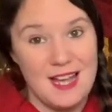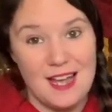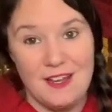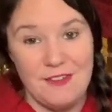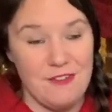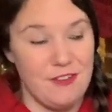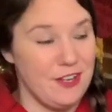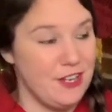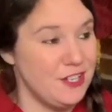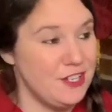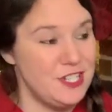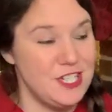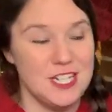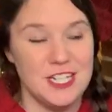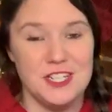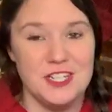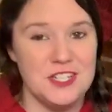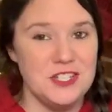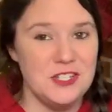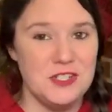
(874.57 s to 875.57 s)
I figured she
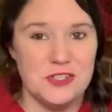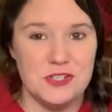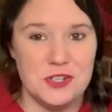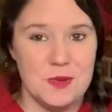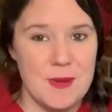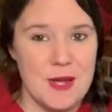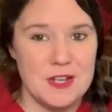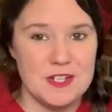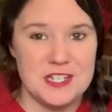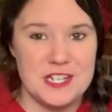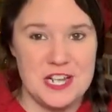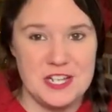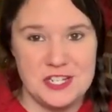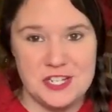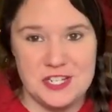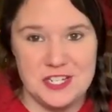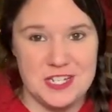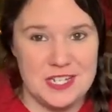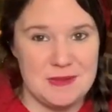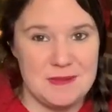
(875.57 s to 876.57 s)
can just use her
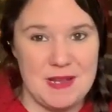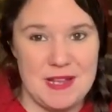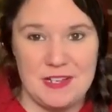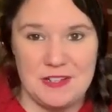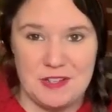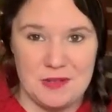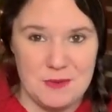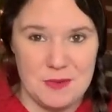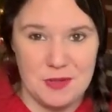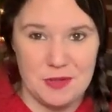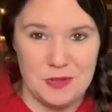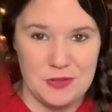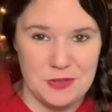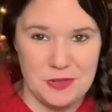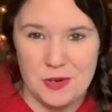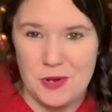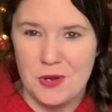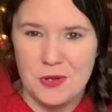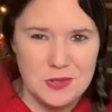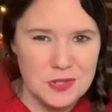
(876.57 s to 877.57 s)
imagination. She can make them
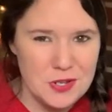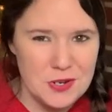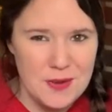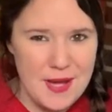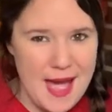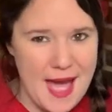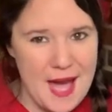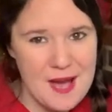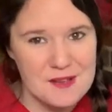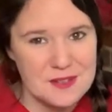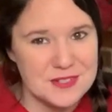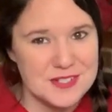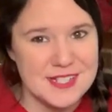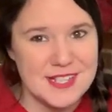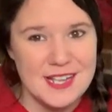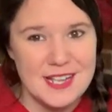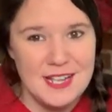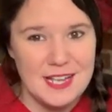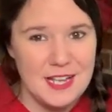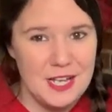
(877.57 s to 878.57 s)
their own little
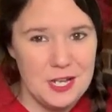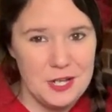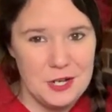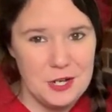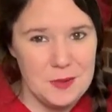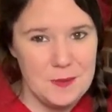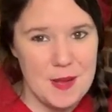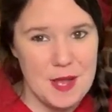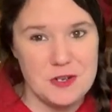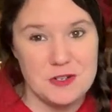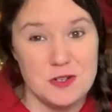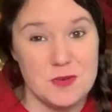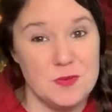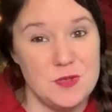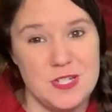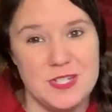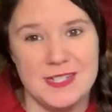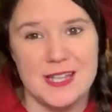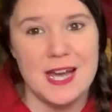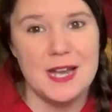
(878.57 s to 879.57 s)
house in her bedroom.
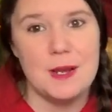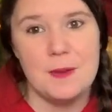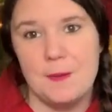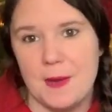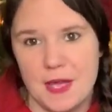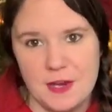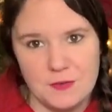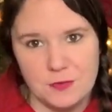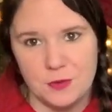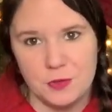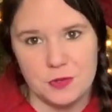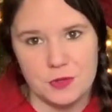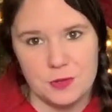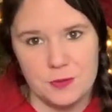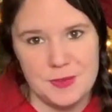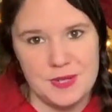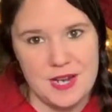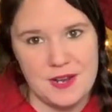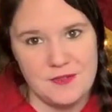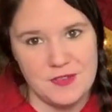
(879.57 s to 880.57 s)
She's got a bed for
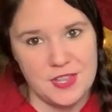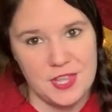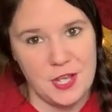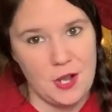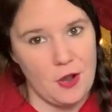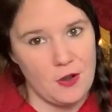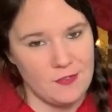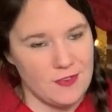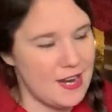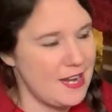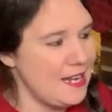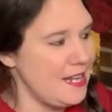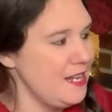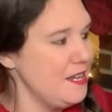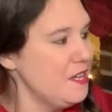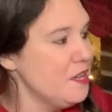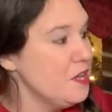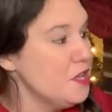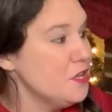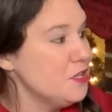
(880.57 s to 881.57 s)
them and everything
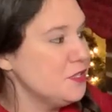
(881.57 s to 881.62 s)
already.